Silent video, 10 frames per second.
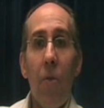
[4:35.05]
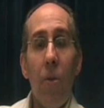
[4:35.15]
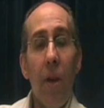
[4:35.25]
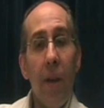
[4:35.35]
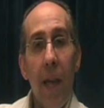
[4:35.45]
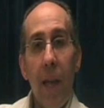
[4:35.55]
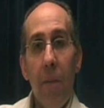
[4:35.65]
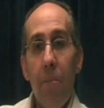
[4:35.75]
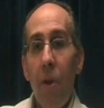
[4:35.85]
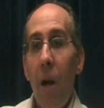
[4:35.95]
without
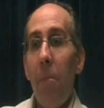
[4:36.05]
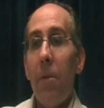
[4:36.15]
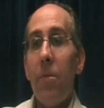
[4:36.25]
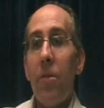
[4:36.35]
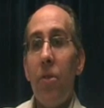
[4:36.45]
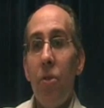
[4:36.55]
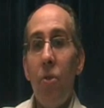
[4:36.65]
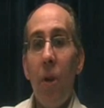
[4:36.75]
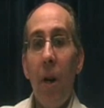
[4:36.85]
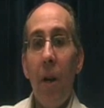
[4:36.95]
any problems,
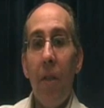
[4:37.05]
to